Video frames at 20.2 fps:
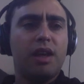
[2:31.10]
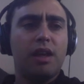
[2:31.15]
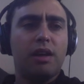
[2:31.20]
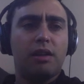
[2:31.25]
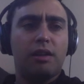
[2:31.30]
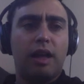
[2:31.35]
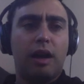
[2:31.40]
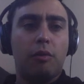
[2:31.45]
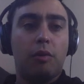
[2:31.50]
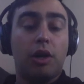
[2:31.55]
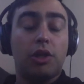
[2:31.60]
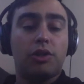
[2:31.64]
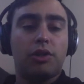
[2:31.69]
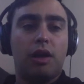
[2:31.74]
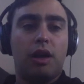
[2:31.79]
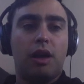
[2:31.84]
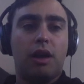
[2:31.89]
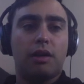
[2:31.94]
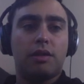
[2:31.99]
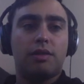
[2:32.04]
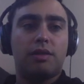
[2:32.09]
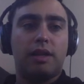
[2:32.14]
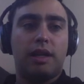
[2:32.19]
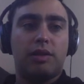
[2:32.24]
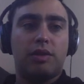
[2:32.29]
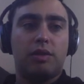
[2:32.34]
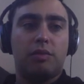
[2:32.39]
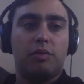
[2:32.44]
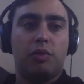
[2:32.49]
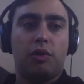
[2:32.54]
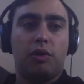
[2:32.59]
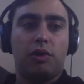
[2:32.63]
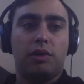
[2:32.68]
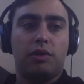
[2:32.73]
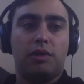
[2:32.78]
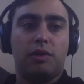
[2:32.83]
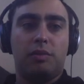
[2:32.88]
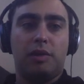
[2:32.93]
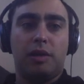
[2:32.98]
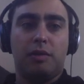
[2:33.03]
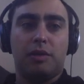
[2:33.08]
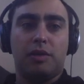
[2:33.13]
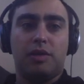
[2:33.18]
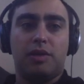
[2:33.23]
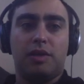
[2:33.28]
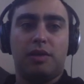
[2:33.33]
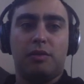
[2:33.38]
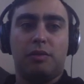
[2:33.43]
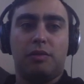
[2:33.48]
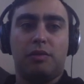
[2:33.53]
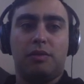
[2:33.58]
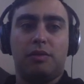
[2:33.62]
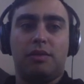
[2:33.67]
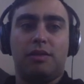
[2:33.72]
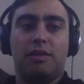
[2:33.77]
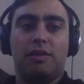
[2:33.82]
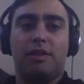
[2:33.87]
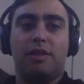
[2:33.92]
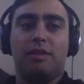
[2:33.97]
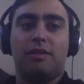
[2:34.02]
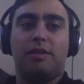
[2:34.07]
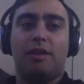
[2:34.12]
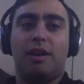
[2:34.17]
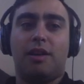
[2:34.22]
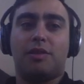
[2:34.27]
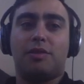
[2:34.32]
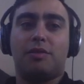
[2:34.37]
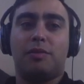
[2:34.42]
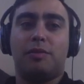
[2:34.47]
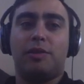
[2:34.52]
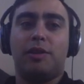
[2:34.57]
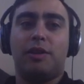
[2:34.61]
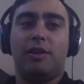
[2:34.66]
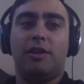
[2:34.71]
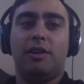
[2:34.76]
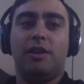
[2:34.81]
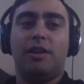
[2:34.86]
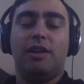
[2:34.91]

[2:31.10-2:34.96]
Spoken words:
CloudWatch logs, that's important to be able to see the logs from your